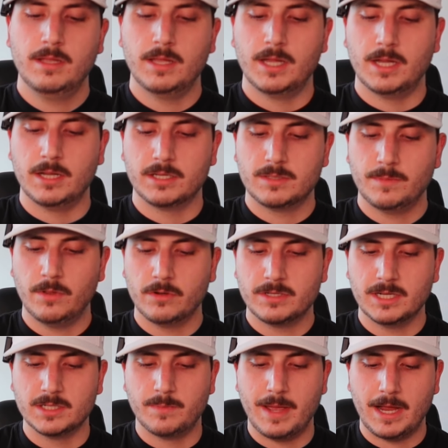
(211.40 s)

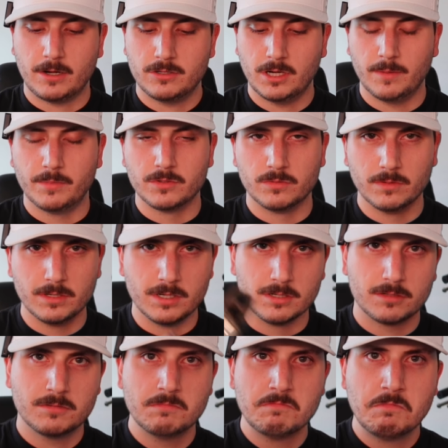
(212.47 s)
size back strap is really
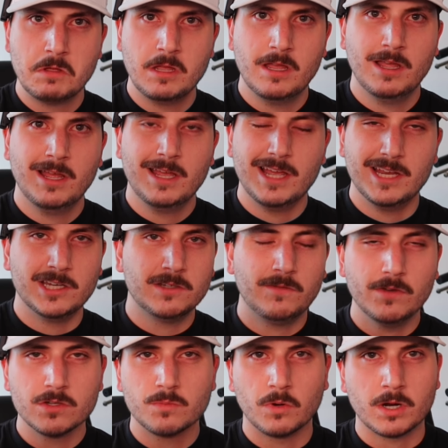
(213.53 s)
just
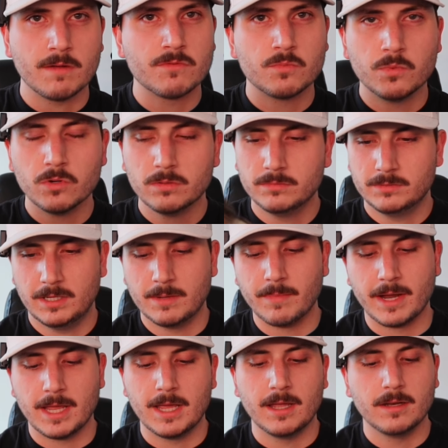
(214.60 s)
feels more comfortable in
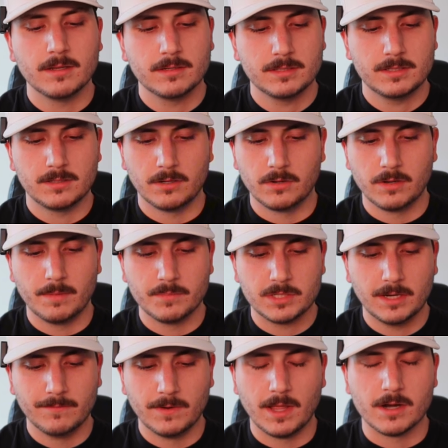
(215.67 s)
my hand. So I'm
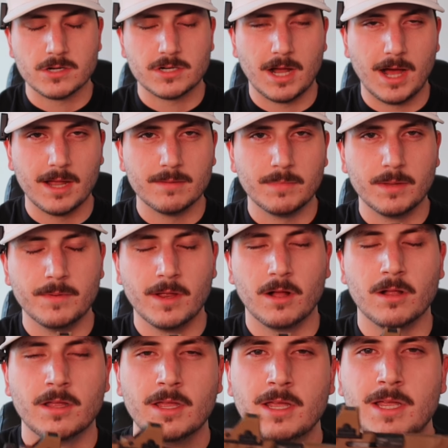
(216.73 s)
just giving that a shot. Maybe
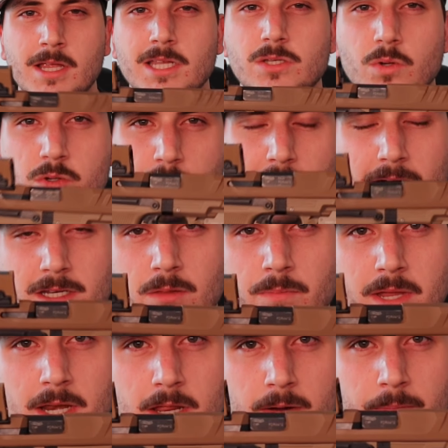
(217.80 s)
I'll switch back to the
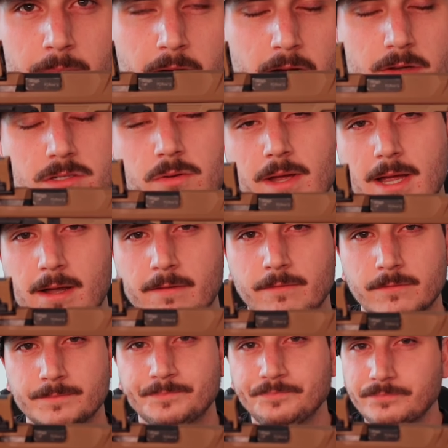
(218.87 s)
medium. I also
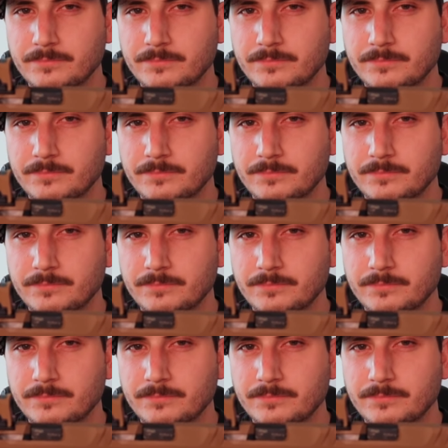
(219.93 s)
have